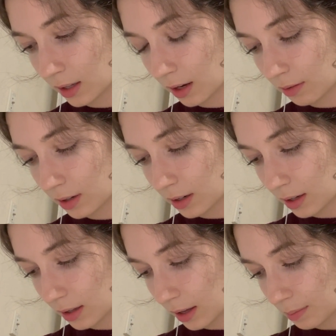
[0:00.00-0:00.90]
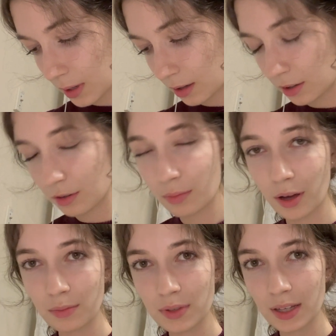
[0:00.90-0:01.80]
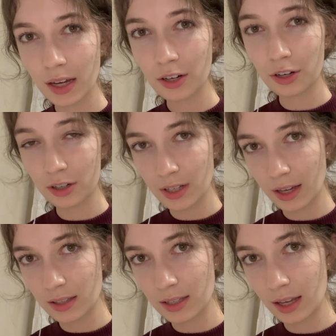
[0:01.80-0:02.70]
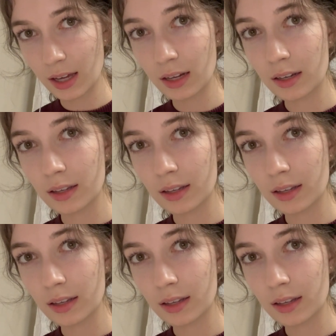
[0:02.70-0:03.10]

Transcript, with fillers: Now, would that be on your mom's side or your dad's side?